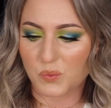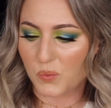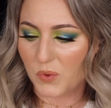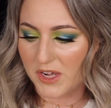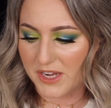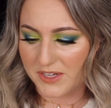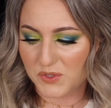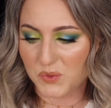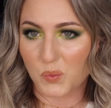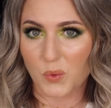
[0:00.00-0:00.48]

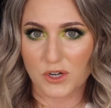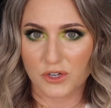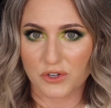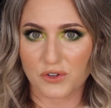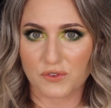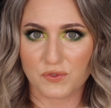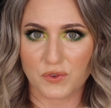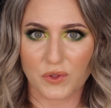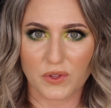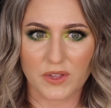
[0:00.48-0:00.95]
It's
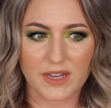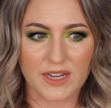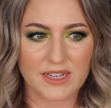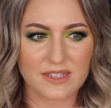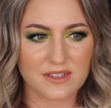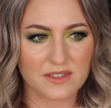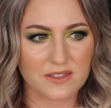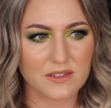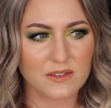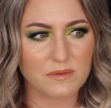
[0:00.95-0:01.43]
wonderful, and
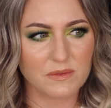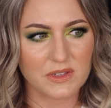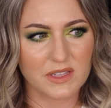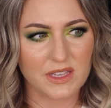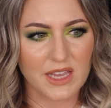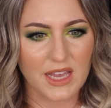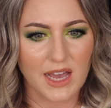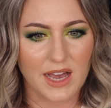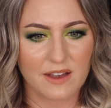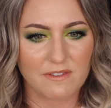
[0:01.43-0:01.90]
it doesn't
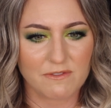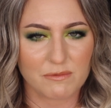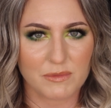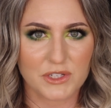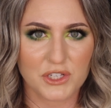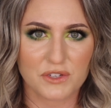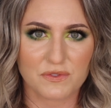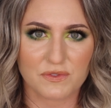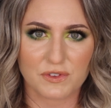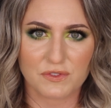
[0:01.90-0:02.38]
really have
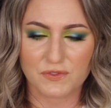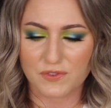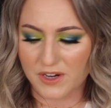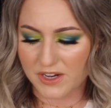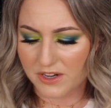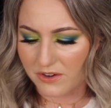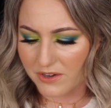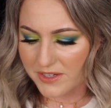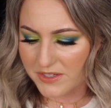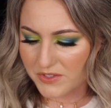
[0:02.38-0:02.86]
much of a
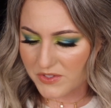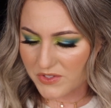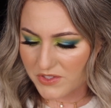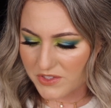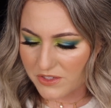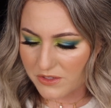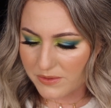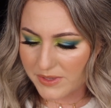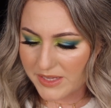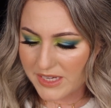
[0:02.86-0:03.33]
fragrance
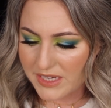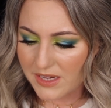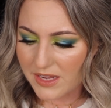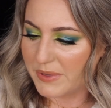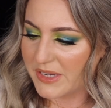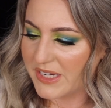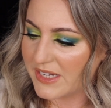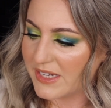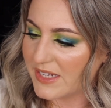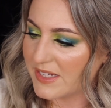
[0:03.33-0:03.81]
to it,
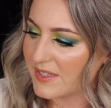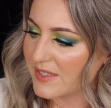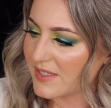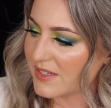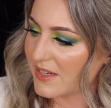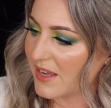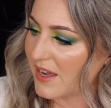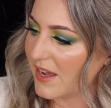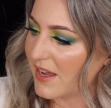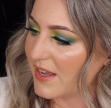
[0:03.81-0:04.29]
but it
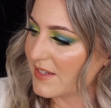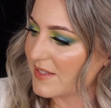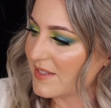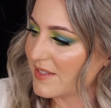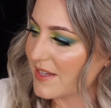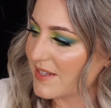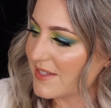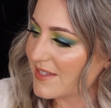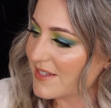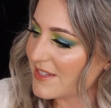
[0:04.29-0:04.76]
is
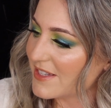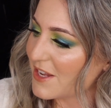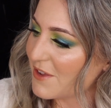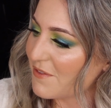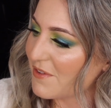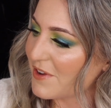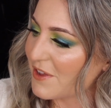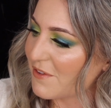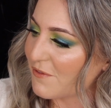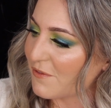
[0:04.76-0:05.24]

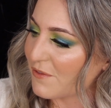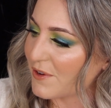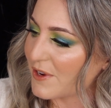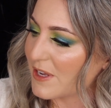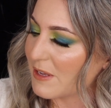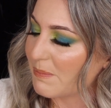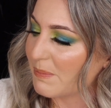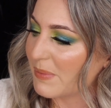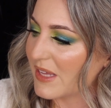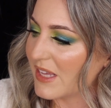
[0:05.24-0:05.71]
sensitivity
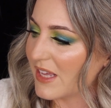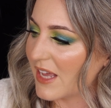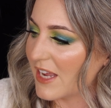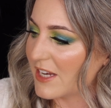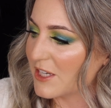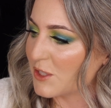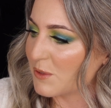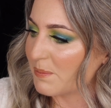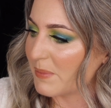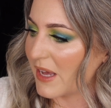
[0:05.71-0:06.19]
free,
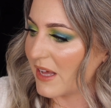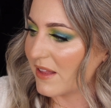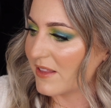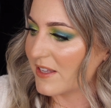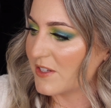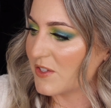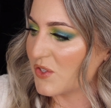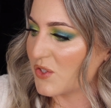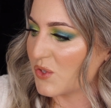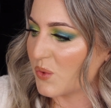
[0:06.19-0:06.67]
pH
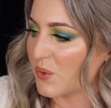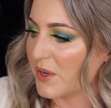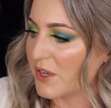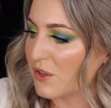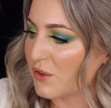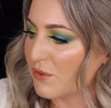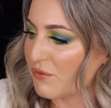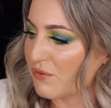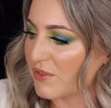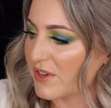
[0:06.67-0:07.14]
balanced,
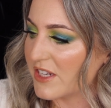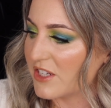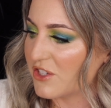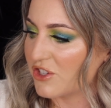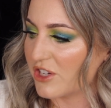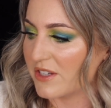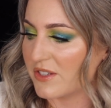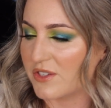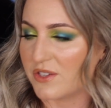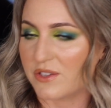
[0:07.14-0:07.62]
oil free,
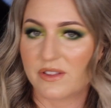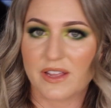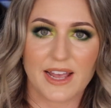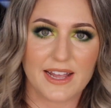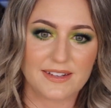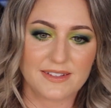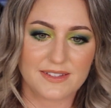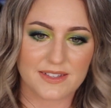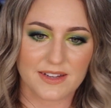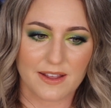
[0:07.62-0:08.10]
gentle
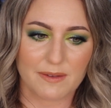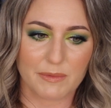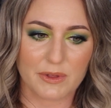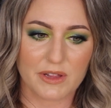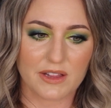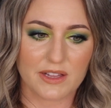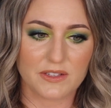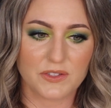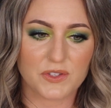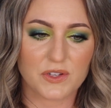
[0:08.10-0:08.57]
enzyme
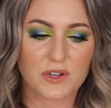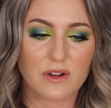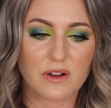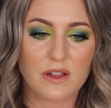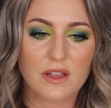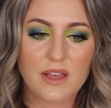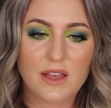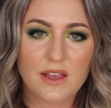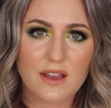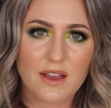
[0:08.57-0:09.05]

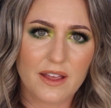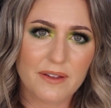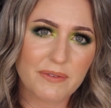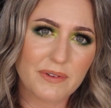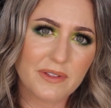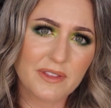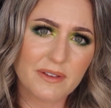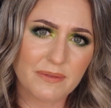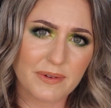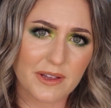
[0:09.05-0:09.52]
cleanser. I
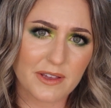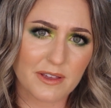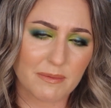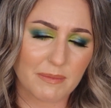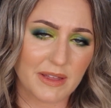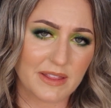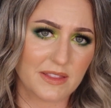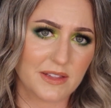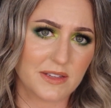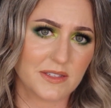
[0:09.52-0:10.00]
really
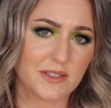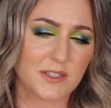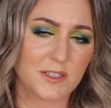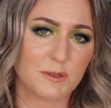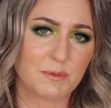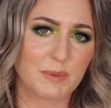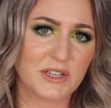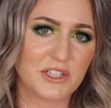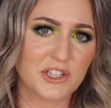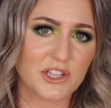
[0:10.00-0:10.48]
recommend this,
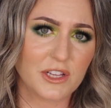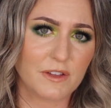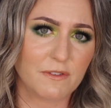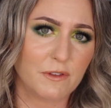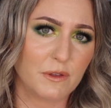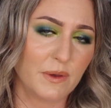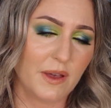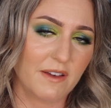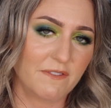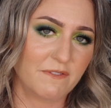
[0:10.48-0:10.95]
especially
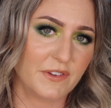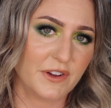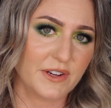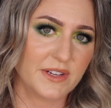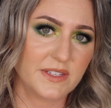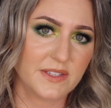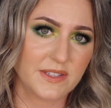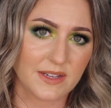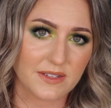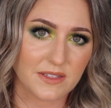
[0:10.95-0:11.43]
if you have
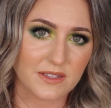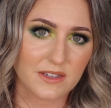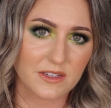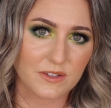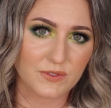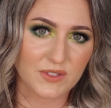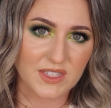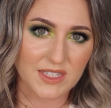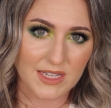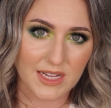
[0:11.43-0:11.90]
very
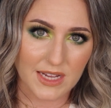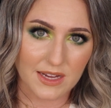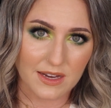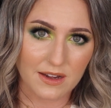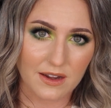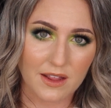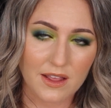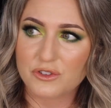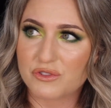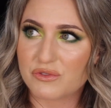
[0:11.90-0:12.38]
sensitive
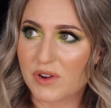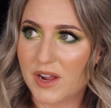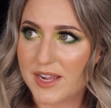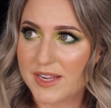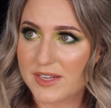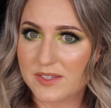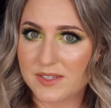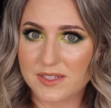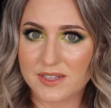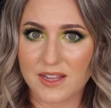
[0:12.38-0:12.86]
skin,
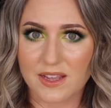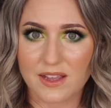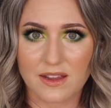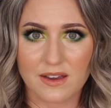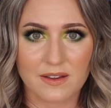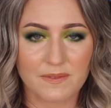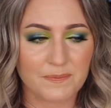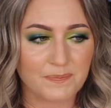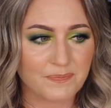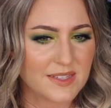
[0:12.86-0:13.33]
dry
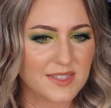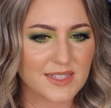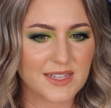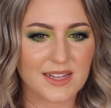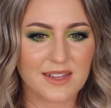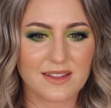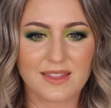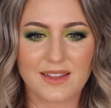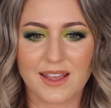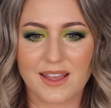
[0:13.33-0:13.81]
skin
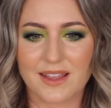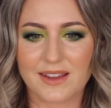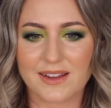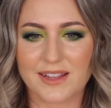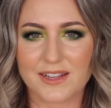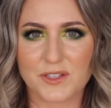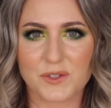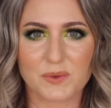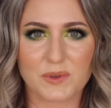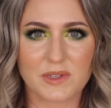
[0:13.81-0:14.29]
that
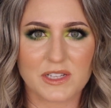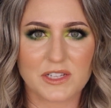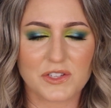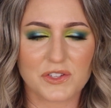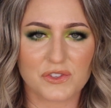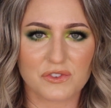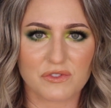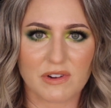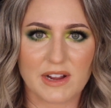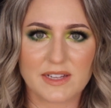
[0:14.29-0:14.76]
gets really
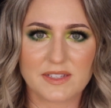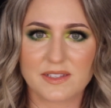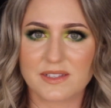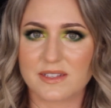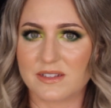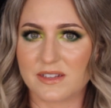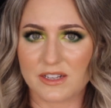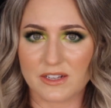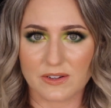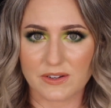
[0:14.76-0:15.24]
stressed
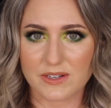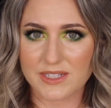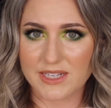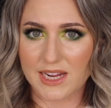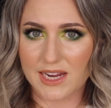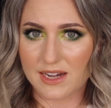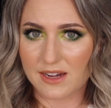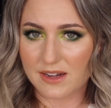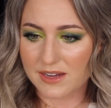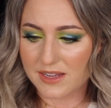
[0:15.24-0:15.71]
and
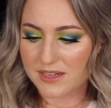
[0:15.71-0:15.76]
irritated